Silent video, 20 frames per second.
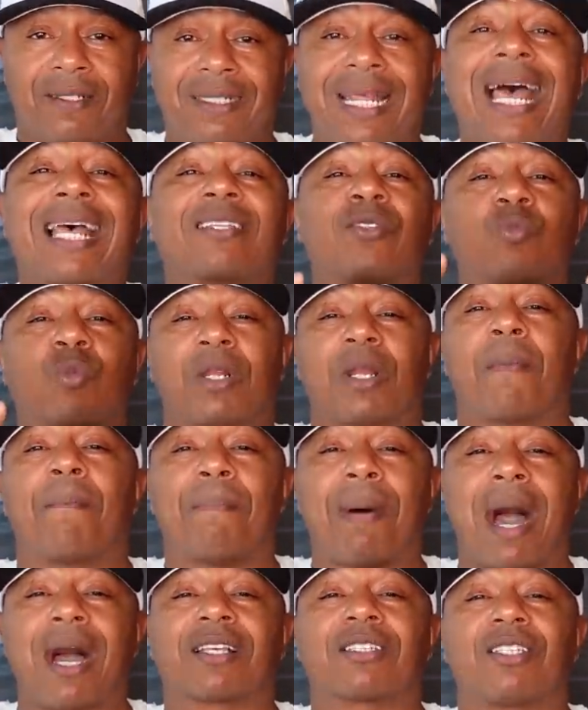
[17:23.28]
That's what a
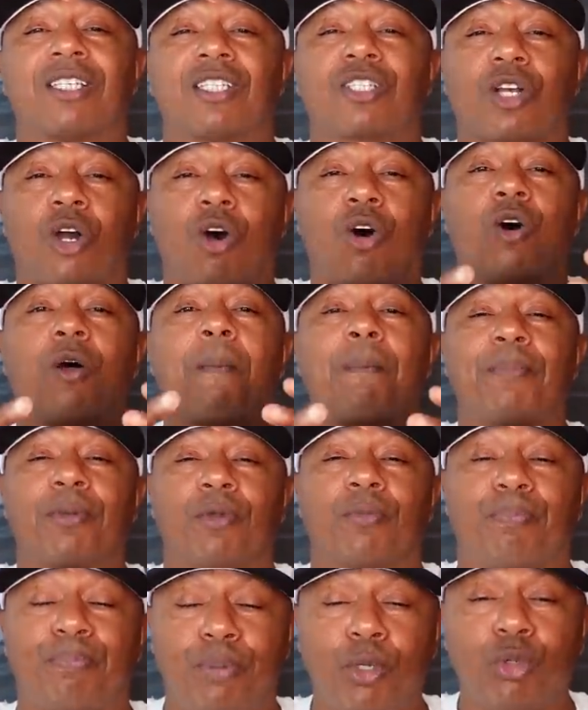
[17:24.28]
boxer is called,
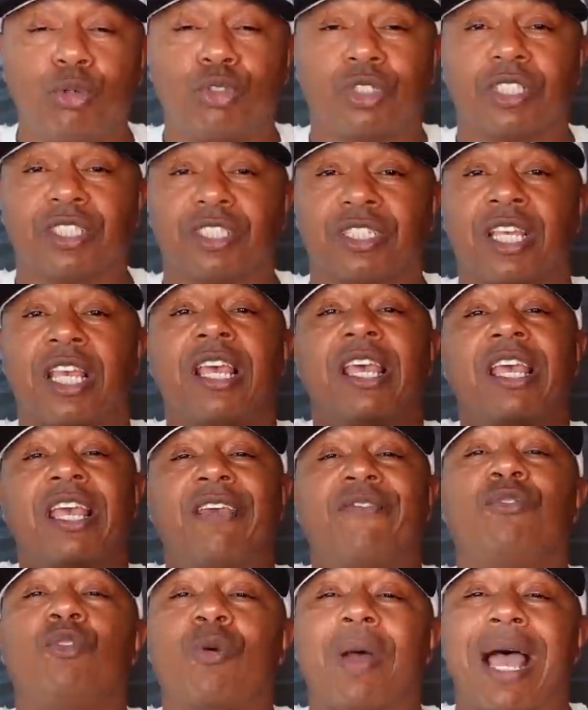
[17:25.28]
pugilist.
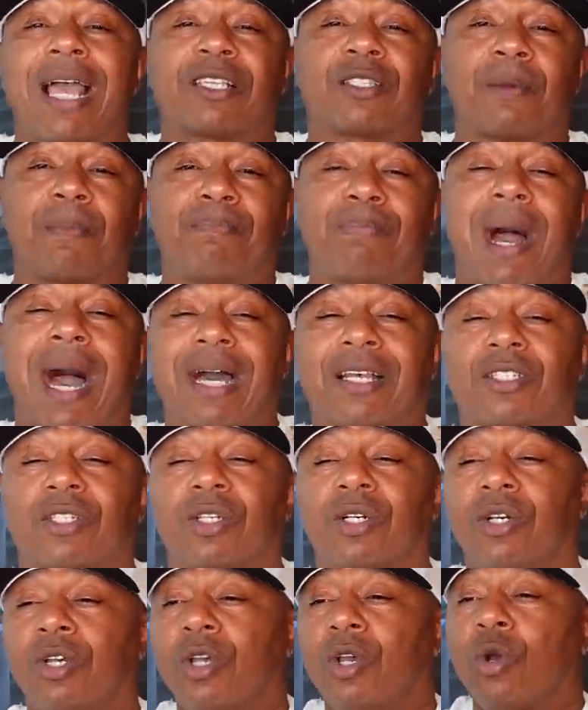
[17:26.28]
If you ask a
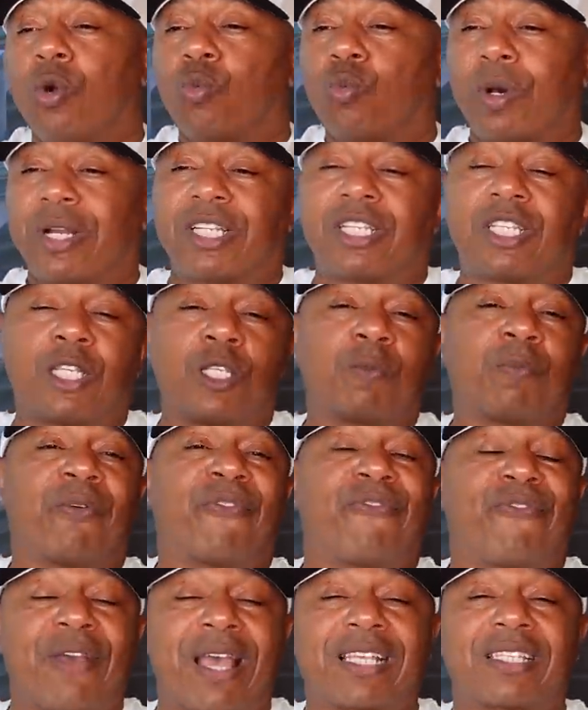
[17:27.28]
boxer what is his
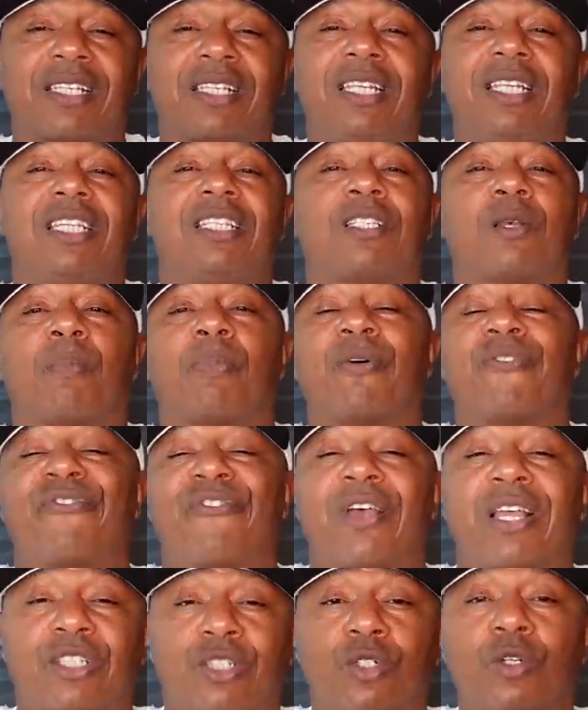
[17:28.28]
profession, he's a
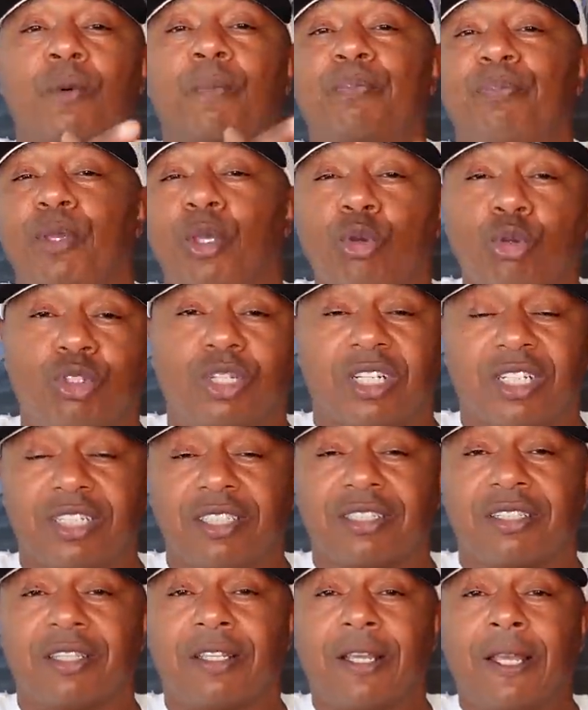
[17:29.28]
professional
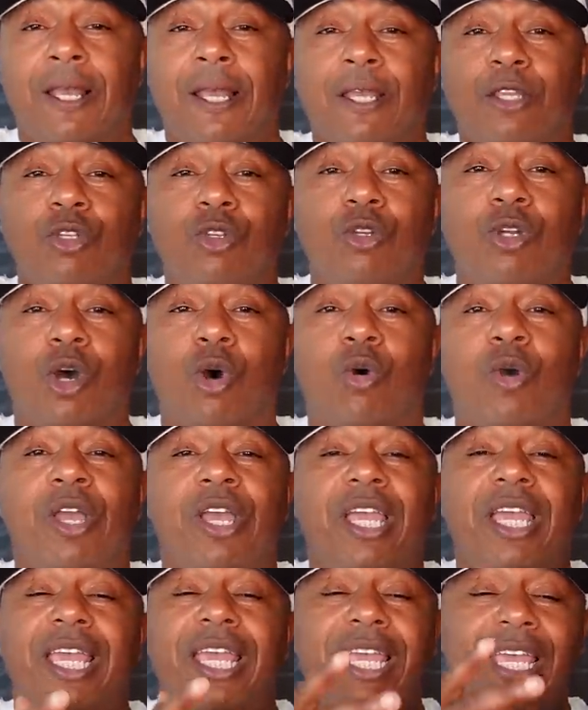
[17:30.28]
pugilist. You know,
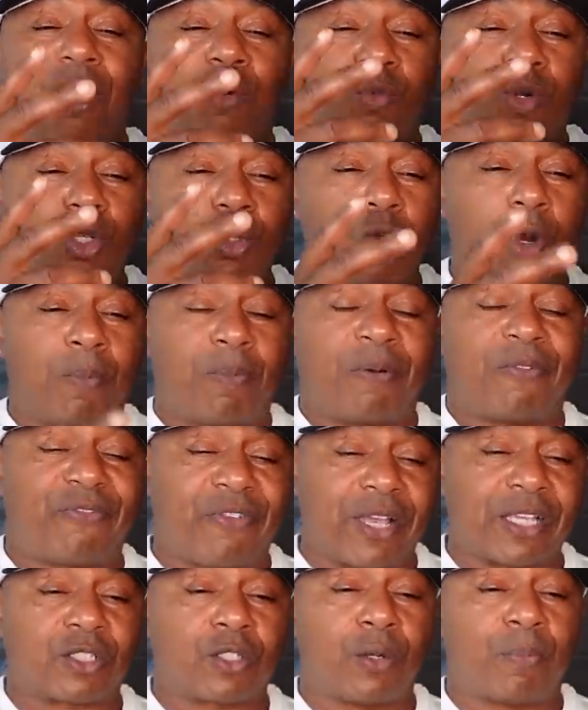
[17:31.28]
and when you're a
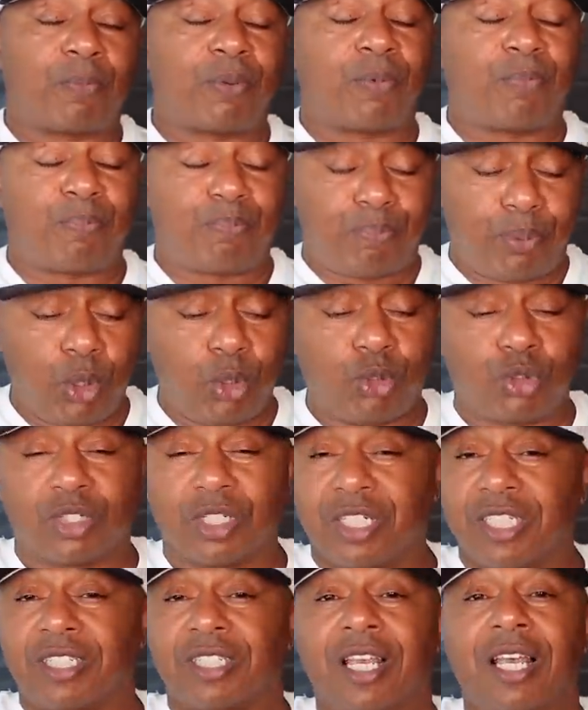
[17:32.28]
professional
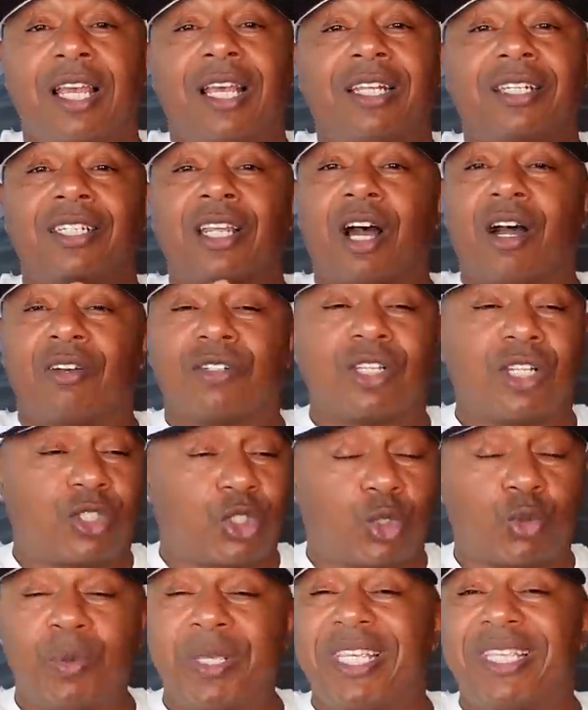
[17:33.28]
pugilist, the, the
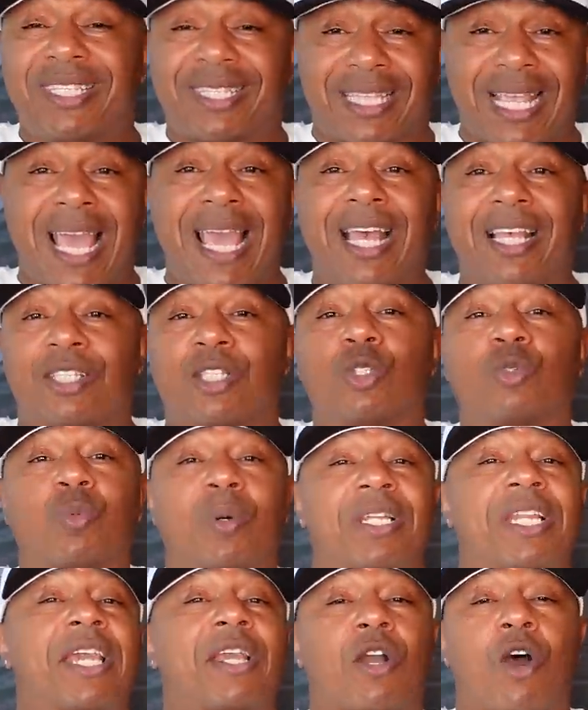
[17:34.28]
sweet science is
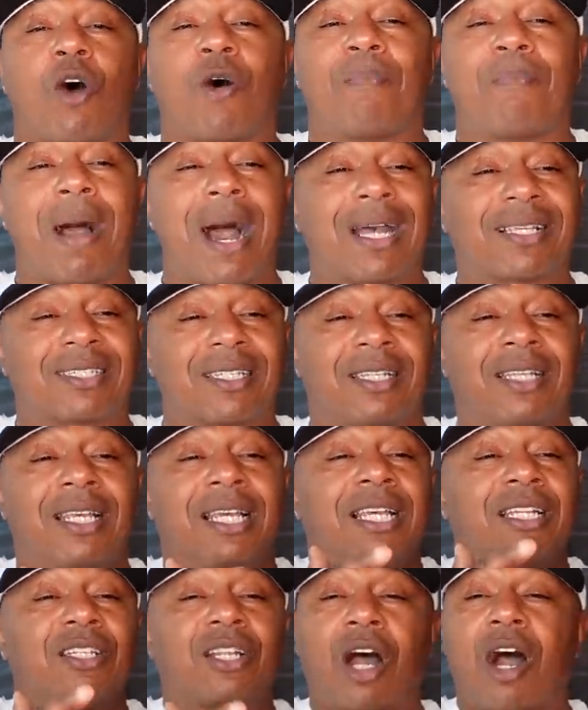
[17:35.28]
what they call boxing.
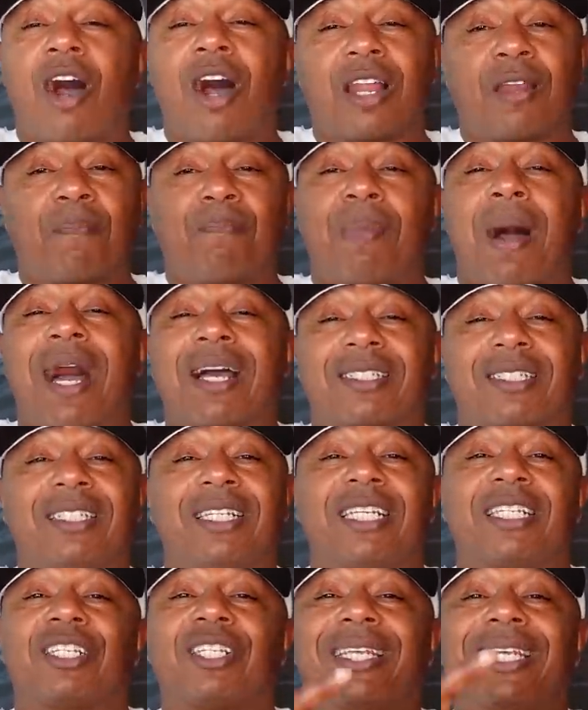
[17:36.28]
The art of
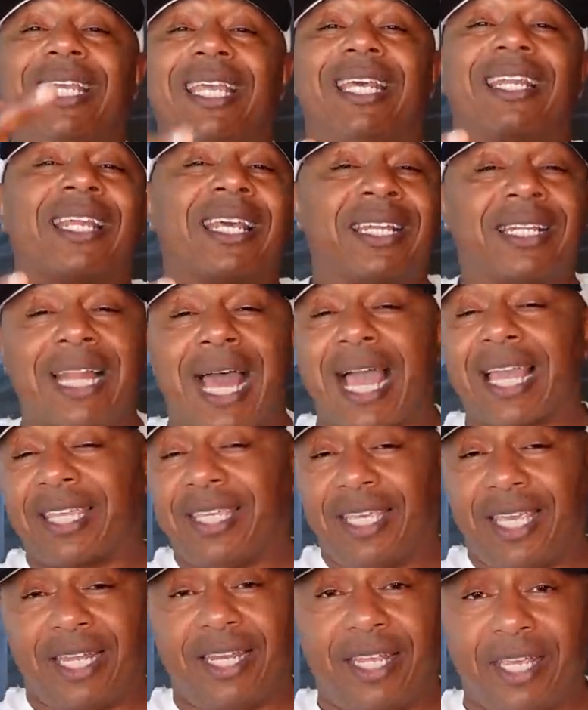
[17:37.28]
boxing is to hit and
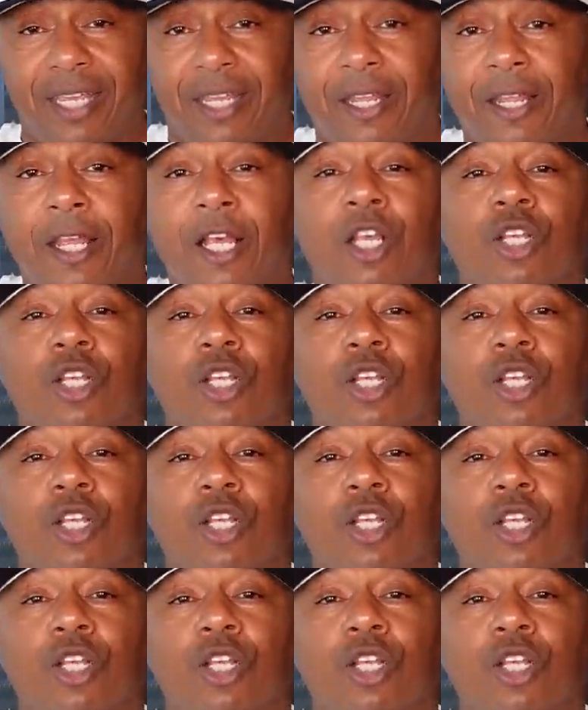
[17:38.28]
not get hit.